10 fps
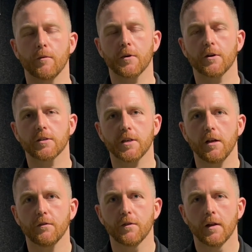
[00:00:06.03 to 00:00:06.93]
with McGuirks
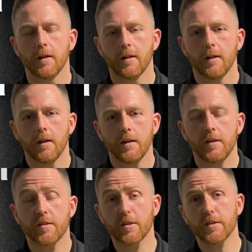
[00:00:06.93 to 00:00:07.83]
Golf.
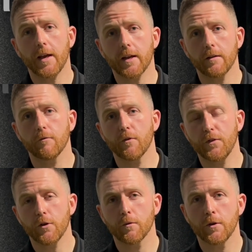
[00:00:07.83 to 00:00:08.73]
This is the second
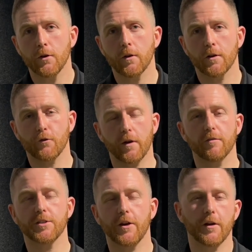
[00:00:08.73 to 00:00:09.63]
review that we're doing in our
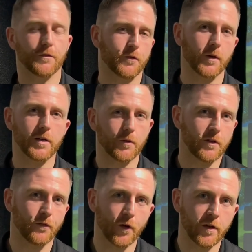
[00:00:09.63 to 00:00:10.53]
driver series for
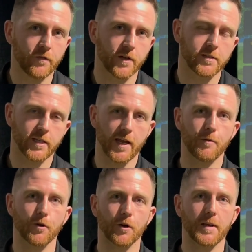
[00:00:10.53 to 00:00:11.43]
2025. Today
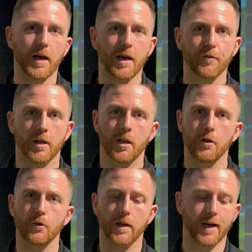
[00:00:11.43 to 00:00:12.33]
we're going to be having a
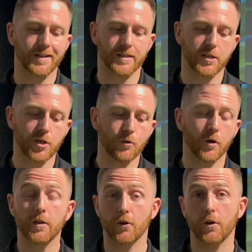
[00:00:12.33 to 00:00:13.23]
look at the
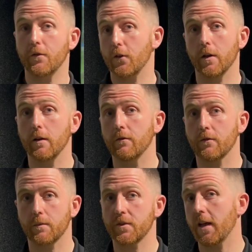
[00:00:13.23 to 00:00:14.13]
Qi35
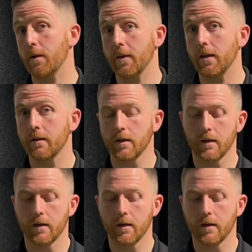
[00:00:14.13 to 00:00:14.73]
from TaylorMade.